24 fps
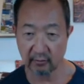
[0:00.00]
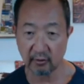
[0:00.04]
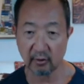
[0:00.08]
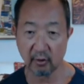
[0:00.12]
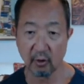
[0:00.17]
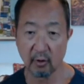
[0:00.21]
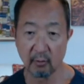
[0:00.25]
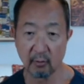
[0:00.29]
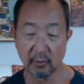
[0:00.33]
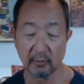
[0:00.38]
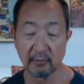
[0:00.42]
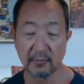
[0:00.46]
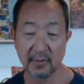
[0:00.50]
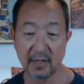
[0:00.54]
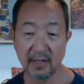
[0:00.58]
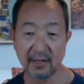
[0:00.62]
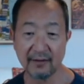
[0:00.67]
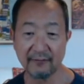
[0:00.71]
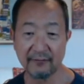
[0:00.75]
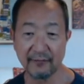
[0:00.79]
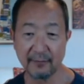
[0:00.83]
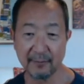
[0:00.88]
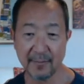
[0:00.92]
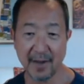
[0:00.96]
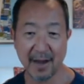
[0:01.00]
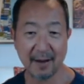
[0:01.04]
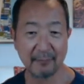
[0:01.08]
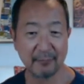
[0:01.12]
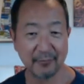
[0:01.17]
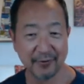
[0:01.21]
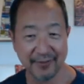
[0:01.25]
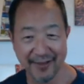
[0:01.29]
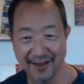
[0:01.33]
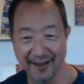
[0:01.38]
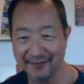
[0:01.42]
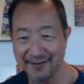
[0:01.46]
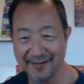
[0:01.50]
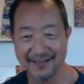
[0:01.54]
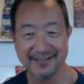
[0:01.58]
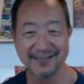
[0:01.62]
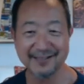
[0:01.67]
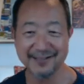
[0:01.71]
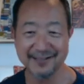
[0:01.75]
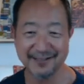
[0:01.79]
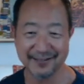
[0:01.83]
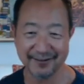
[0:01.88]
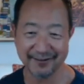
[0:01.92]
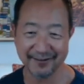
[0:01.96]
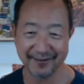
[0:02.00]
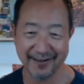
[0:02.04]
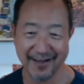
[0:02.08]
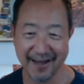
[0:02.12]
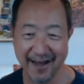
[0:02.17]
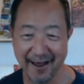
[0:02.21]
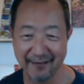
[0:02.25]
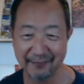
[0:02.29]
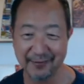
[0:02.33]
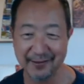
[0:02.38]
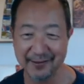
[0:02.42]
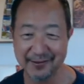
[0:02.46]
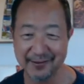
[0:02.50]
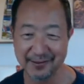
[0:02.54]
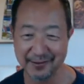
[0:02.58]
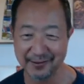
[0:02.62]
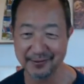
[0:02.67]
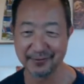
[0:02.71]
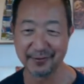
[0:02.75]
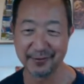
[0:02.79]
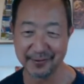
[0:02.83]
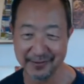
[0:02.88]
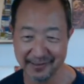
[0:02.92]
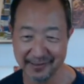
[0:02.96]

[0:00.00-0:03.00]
global Meaningful Map without necessarily having to do a